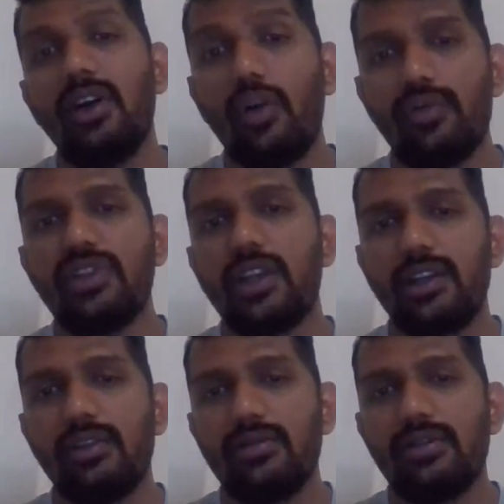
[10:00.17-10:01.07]

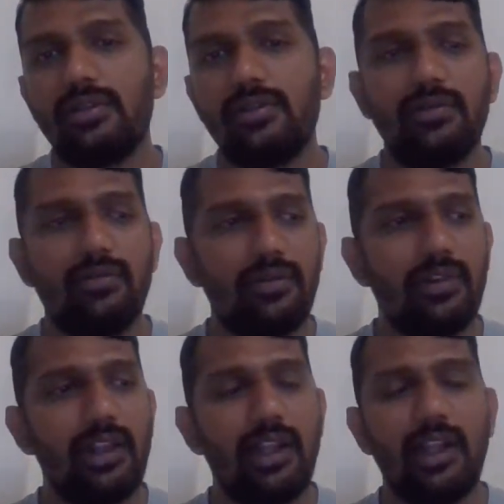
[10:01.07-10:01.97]
objectives.
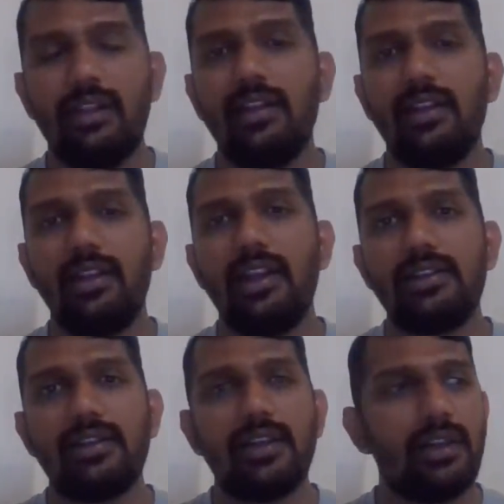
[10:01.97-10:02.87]

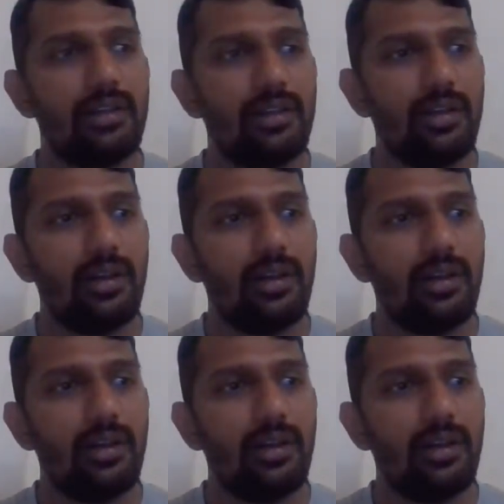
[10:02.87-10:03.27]
Let's say